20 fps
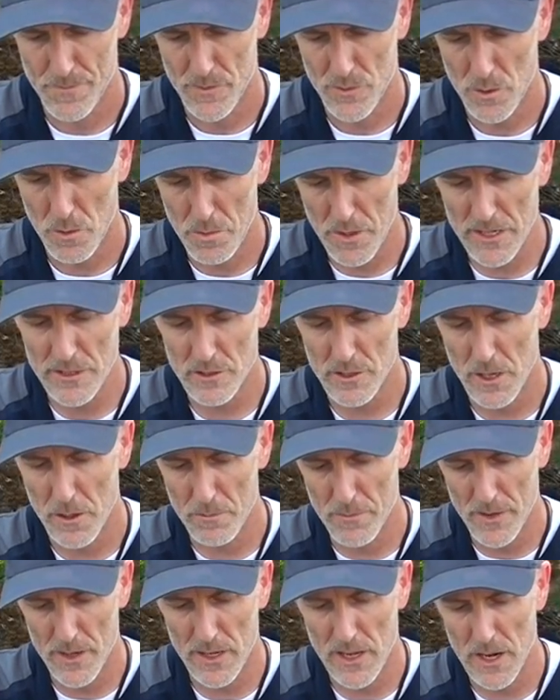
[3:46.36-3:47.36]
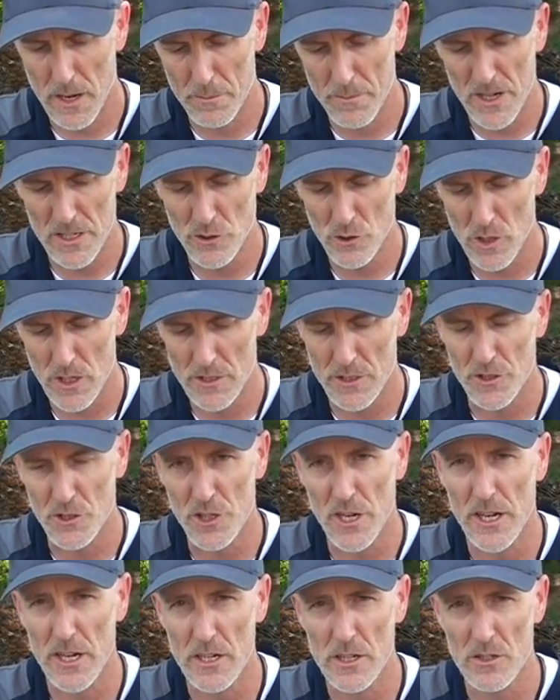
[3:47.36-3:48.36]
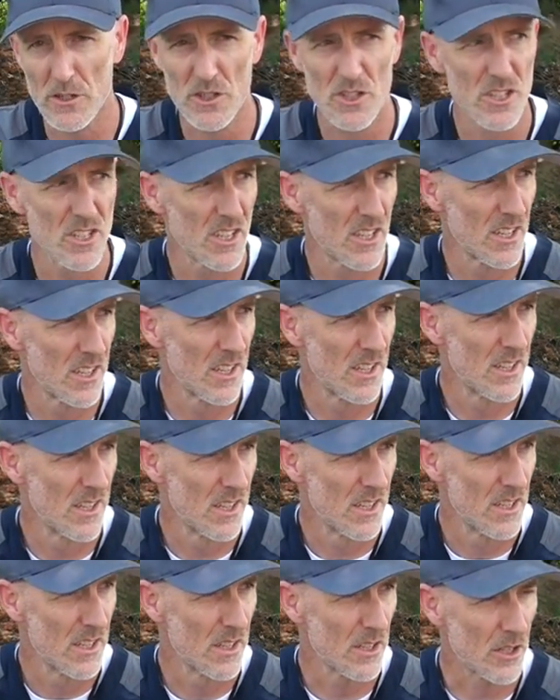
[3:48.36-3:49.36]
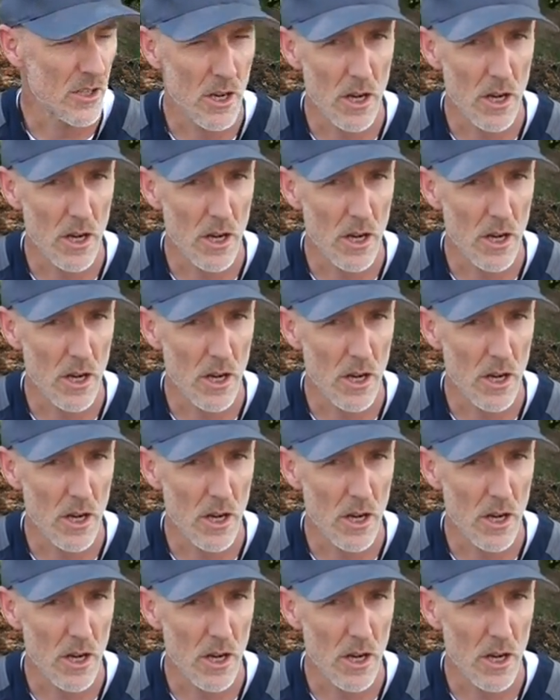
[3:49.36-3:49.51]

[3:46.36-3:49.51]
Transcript: So basically, I'm not trying to change the